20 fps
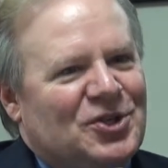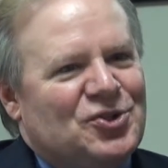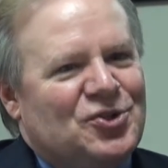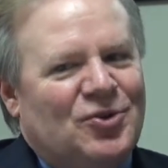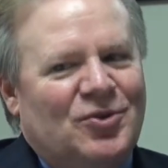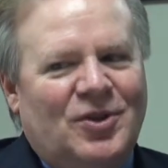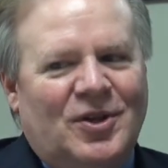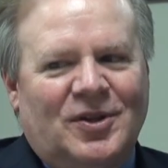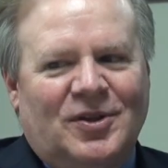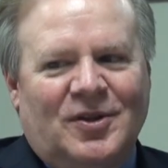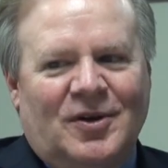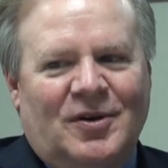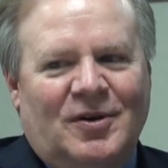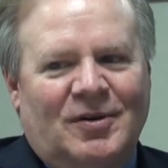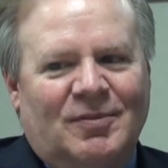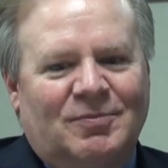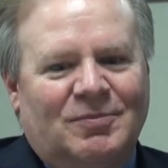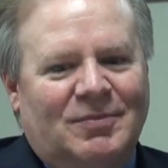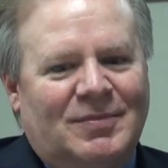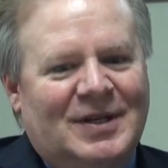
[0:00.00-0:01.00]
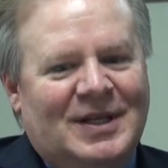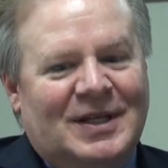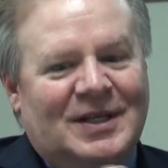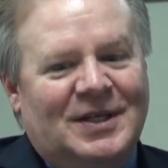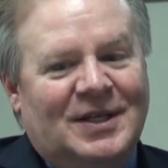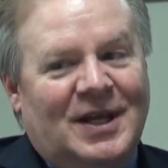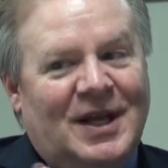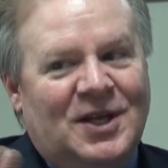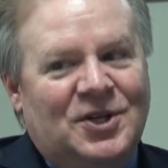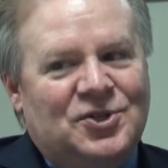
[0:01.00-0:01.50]
To make sure that they're
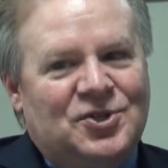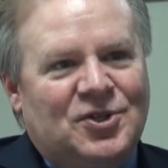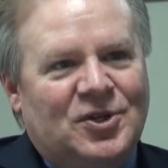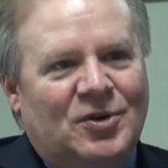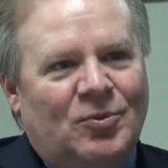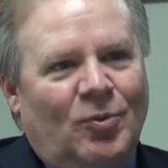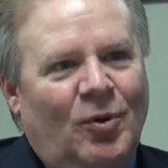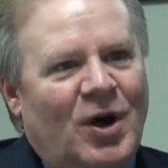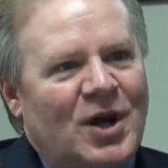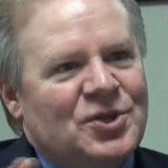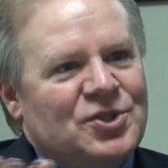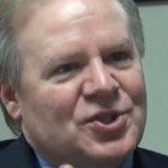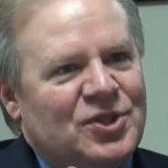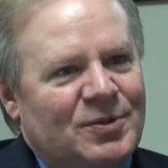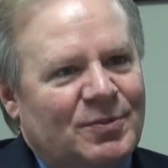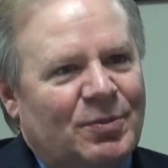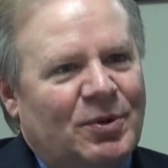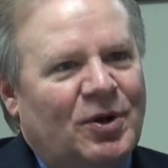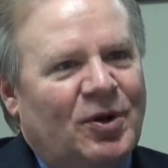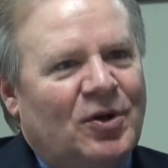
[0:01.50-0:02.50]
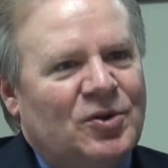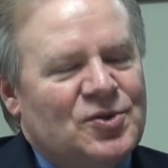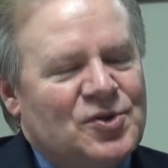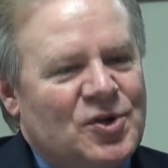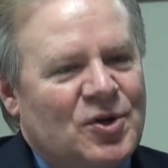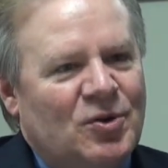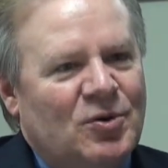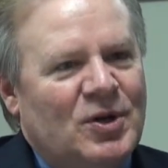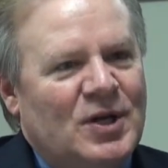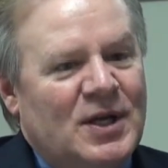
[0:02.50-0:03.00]
engaged in watching, but
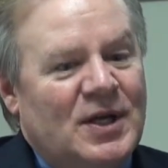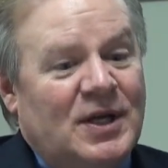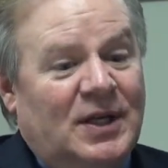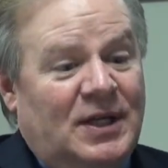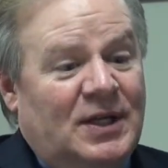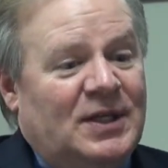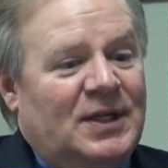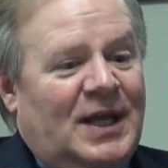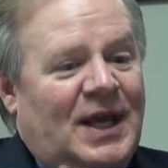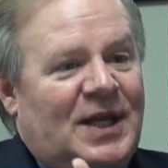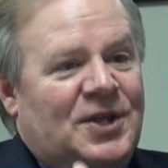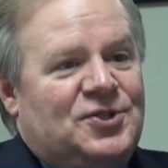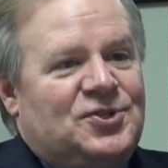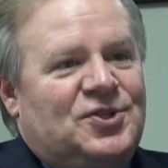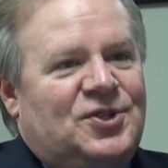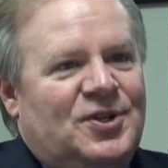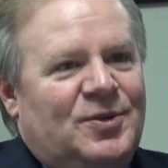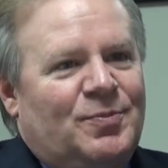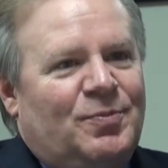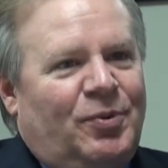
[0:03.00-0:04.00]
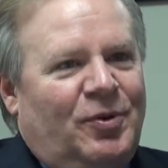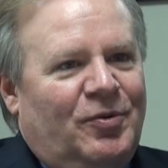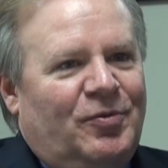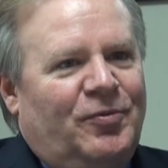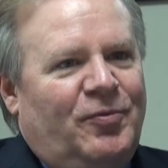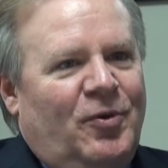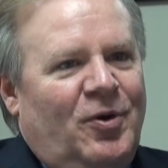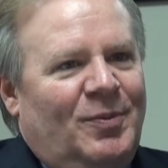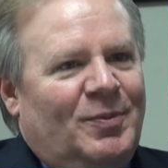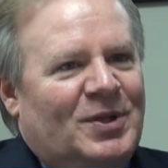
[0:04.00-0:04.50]
also engaged in
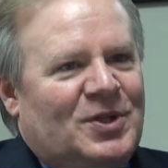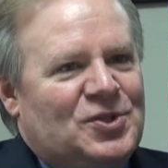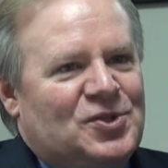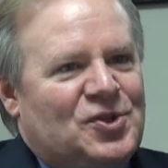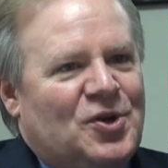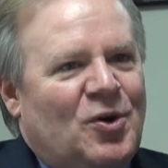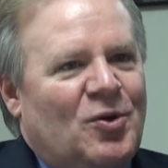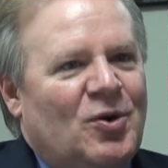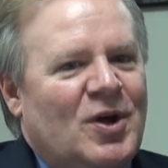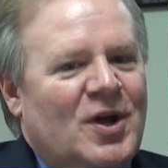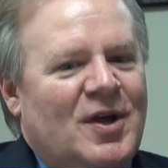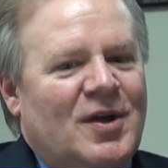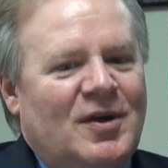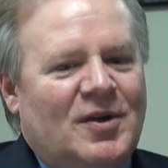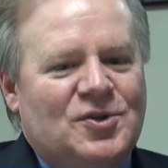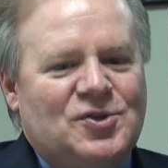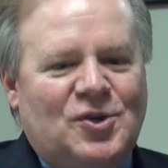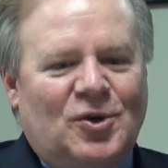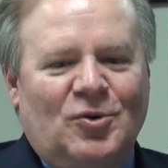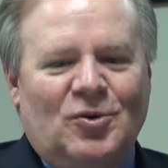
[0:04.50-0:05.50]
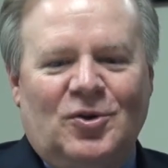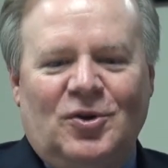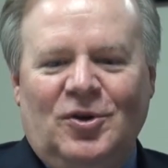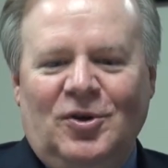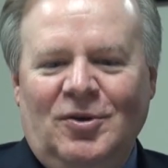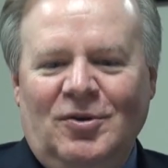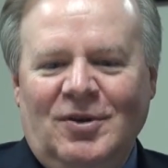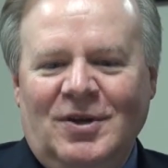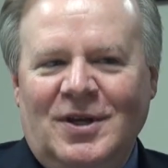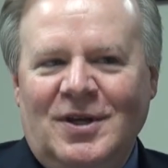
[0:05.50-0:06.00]
performing. So
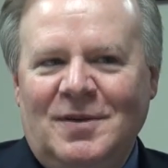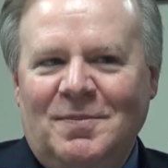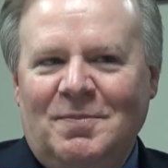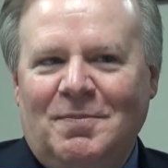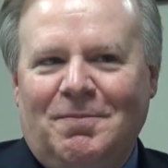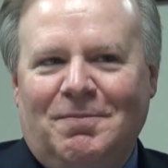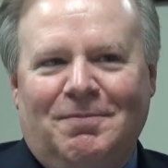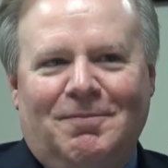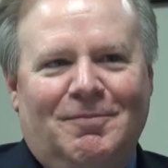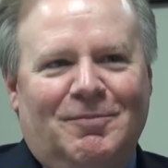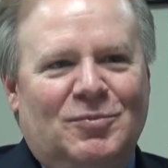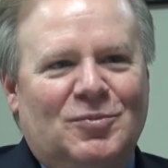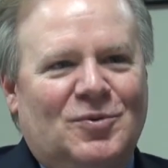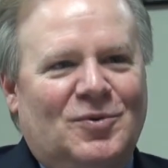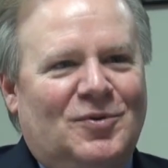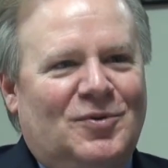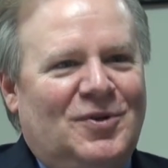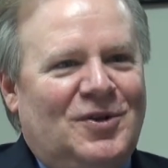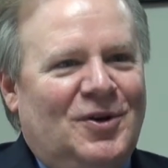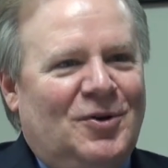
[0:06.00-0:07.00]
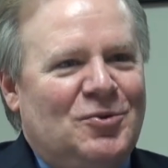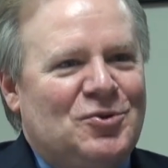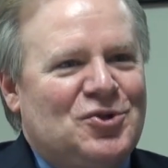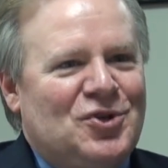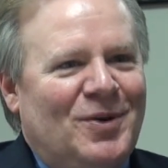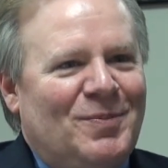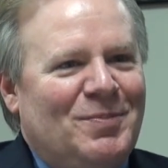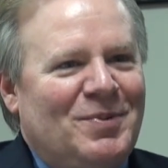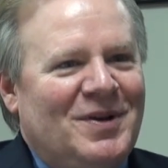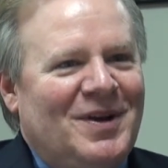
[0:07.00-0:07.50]
you keep,
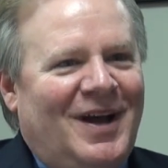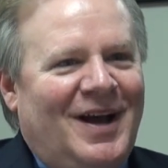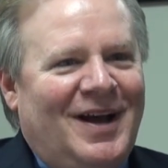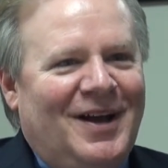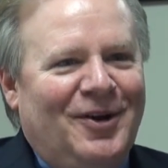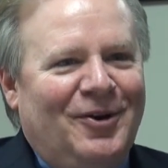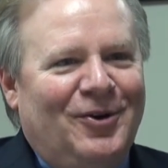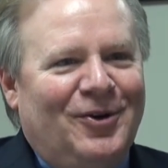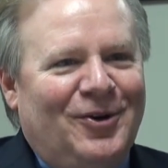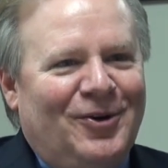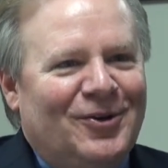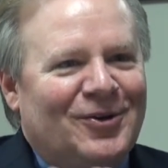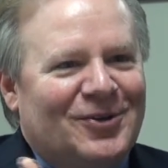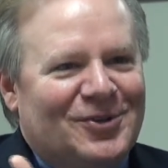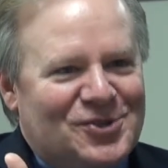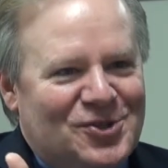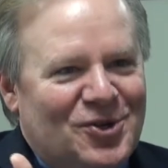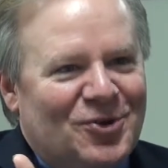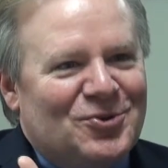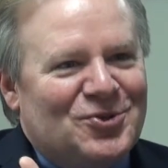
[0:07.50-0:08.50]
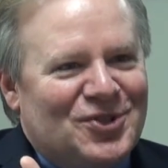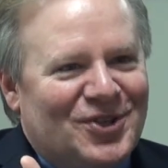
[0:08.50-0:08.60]
jumping higher hurdles,